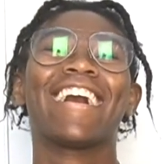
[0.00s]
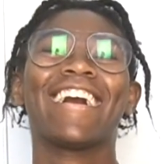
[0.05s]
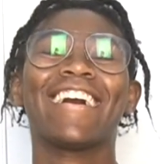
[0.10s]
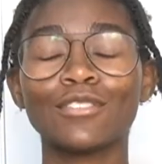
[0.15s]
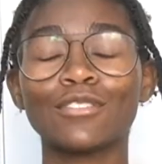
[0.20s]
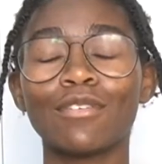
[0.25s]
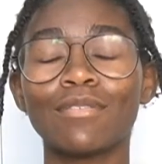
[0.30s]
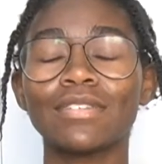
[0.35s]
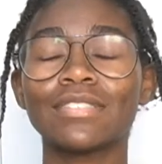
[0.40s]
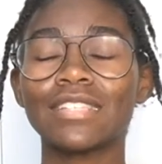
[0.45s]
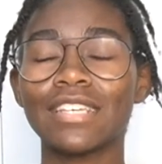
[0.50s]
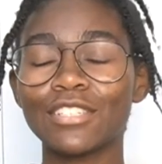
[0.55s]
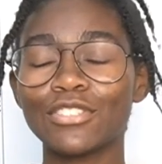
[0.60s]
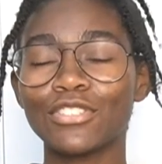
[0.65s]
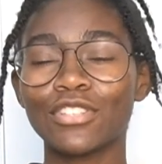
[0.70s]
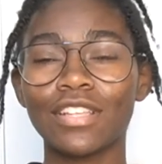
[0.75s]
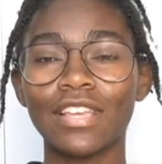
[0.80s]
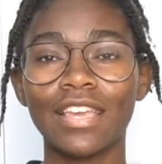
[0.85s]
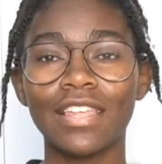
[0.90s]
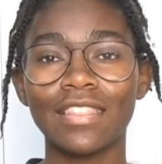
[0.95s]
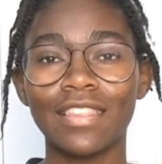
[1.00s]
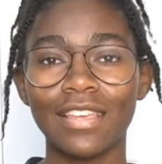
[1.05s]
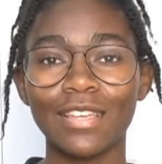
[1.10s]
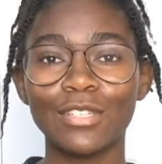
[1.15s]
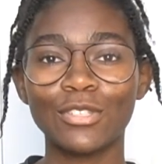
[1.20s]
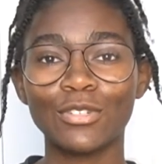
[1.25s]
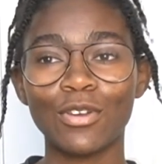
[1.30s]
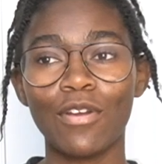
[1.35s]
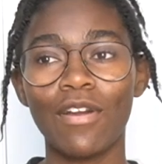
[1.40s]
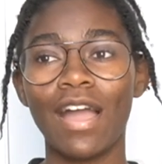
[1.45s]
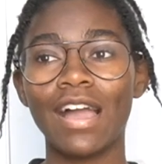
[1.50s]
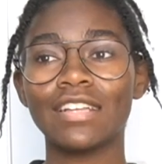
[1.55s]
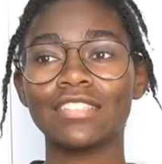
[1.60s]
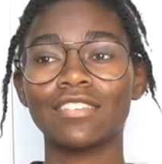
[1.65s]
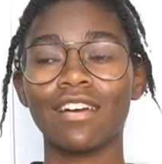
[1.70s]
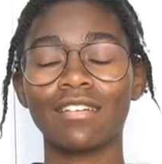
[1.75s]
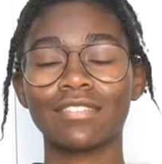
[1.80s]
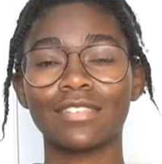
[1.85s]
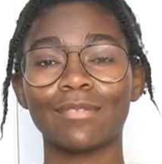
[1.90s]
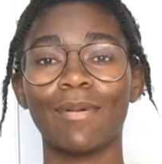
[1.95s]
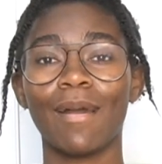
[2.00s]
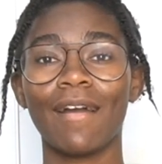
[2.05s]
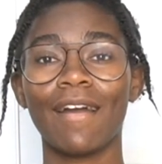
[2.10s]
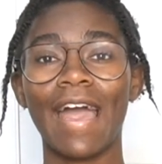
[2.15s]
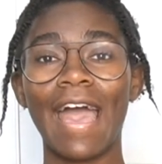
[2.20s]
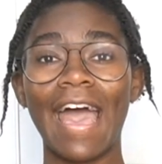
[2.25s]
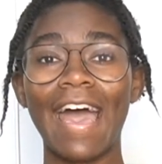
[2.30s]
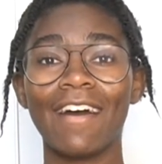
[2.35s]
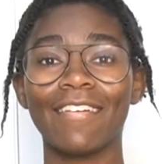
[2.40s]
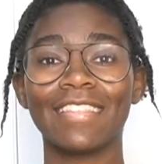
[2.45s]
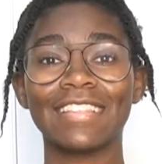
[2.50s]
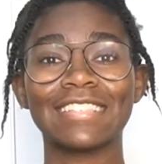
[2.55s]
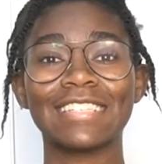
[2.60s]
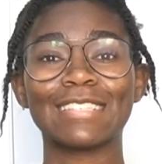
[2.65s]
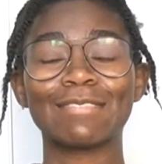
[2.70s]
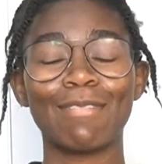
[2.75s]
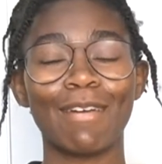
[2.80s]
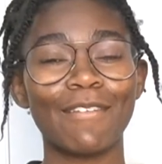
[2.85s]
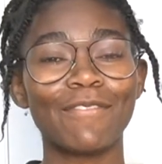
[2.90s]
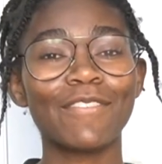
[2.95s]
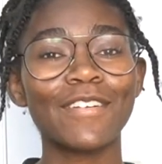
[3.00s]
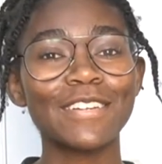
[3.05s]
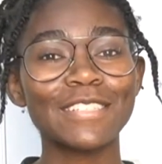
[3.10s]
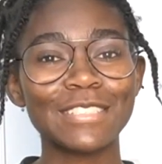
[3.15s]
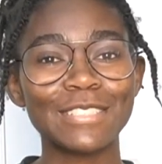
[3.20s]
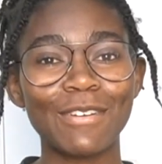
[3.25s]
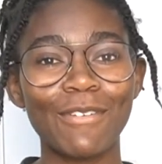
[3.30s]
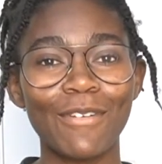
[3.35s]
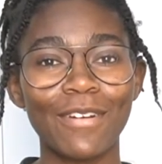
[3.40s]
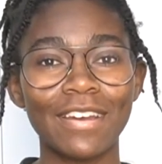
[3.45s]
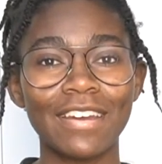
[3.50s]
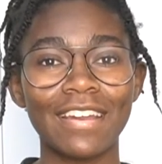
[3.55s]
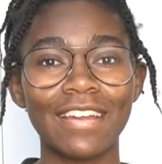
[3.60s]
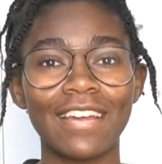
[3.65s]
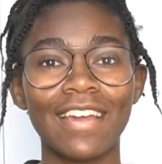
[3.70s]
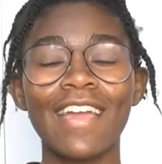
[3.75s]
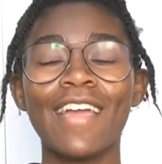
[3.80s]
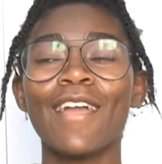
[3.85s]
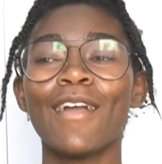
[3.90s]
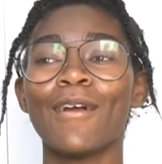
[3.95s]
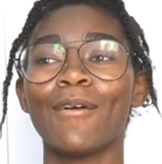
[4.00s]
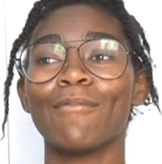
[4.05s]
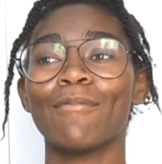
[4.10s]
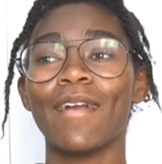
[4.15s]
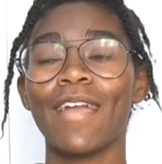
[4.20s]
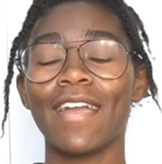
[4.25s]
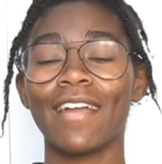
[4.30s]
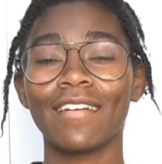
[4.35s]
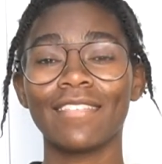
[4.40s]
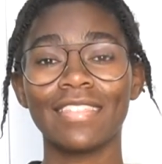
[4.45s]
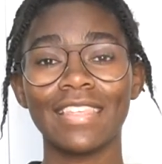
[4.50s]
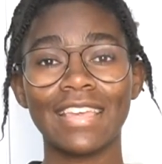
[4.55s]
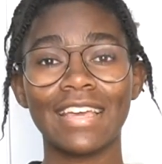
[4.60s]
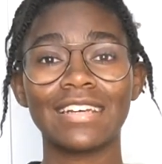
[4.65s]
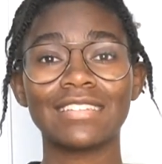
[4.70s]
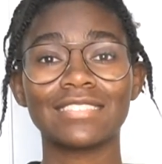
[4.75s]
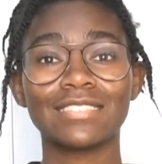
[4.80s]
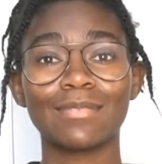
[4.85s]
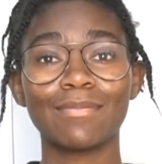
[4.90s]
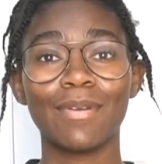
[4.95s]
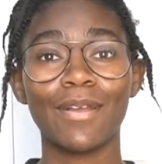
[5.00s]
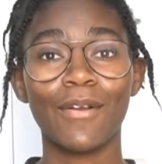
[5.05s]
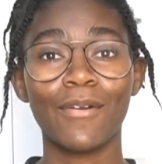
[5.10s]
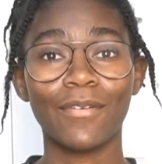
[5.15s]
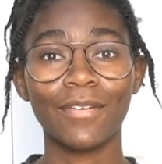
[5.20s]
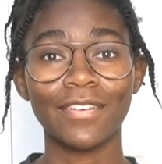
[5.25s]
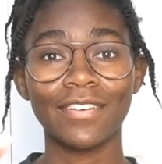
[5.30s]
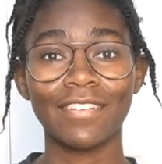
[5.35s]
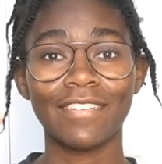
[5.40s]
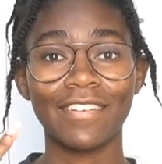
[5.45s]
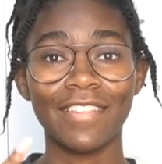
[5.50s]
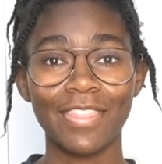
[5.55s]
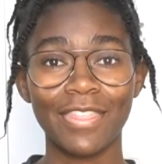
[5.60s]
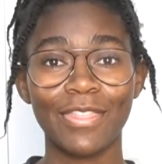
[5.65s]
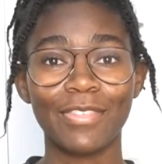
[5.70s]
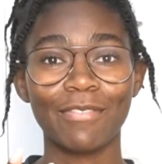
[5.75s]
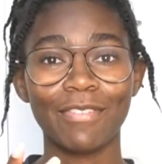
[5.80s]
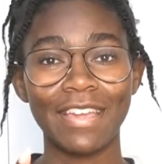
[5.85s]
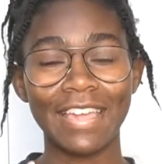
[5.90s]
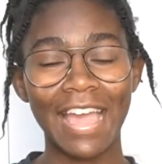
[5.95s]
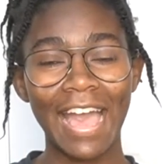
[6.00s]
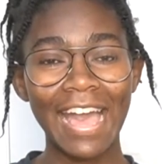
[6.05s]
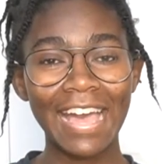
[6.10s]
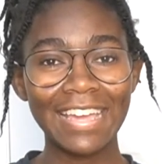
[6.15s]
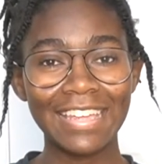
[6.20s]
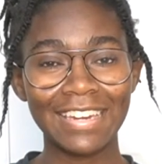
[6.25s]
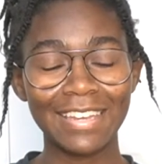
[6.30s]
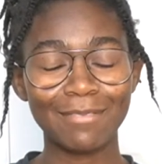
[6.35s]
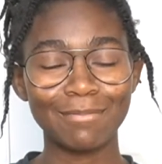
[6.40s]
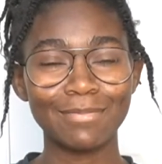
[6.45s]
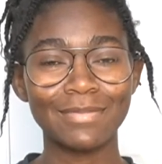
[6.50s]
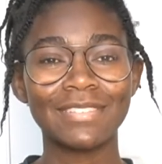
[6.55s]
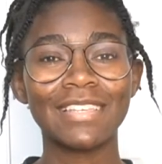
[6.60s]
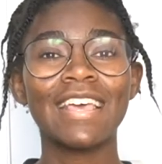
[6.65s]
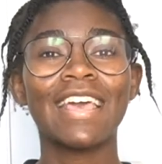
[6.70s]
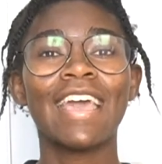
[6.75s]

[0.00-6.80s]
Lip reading: So essentially in the intro, I talked about how this is my first order where the customer ordered 3 items.